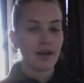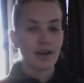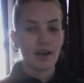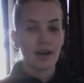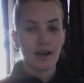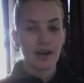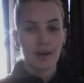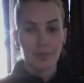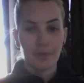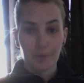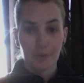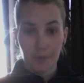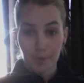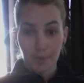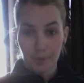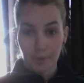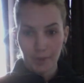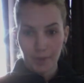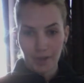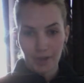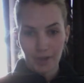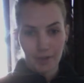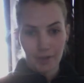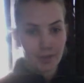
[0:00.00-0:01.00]
I'm going to be
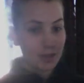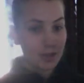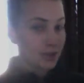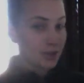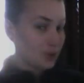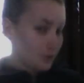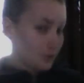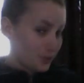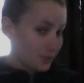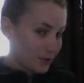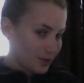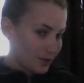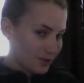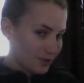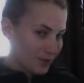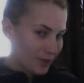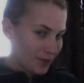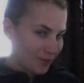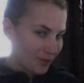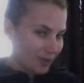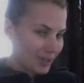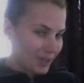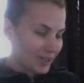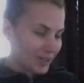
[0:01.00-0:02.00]
putting on my shoes and getting
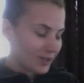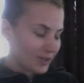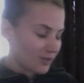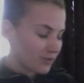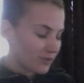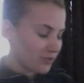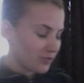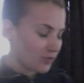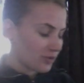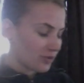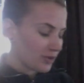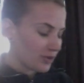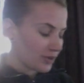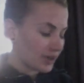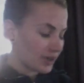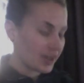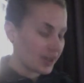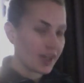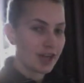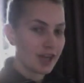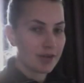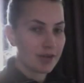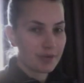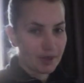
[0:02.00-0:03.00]
ready to go for
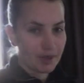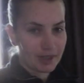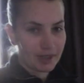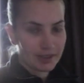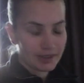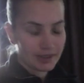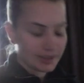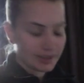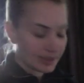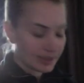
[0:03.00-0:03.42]
a run.